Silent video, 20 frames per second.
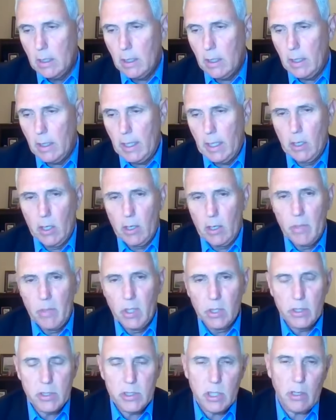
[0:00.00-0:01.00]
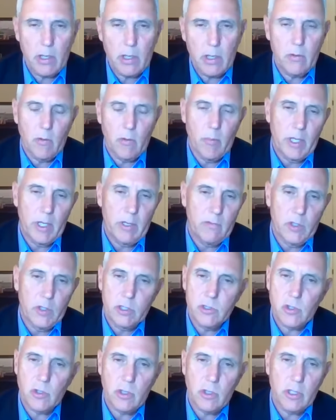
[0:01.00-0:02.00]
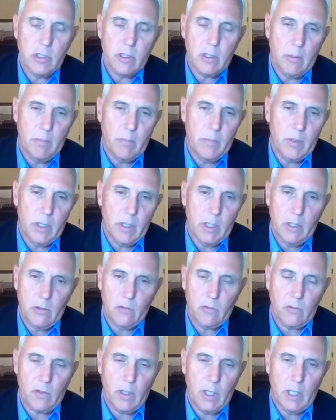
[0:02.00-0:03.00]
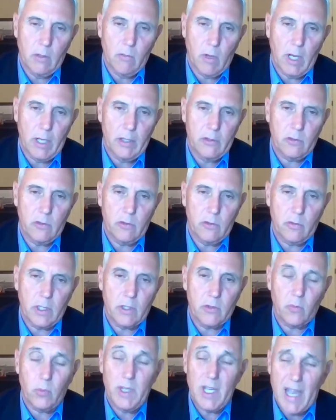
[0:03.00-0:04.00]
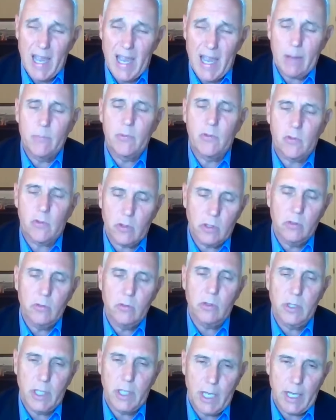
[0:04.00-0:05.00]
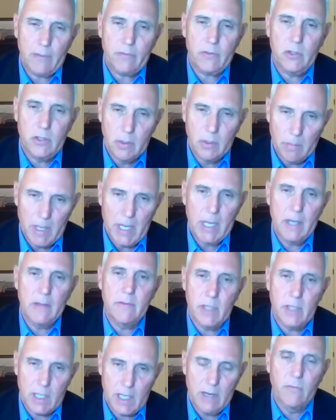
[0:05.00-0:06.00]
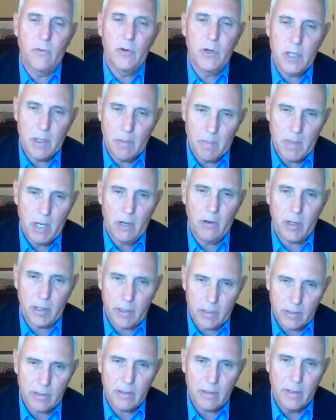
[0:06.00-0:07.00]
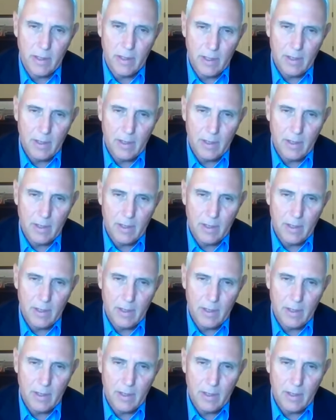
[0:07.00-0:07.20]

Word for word: uh and our military remain vigilant against any rising threats. We absolutely have to demand that every American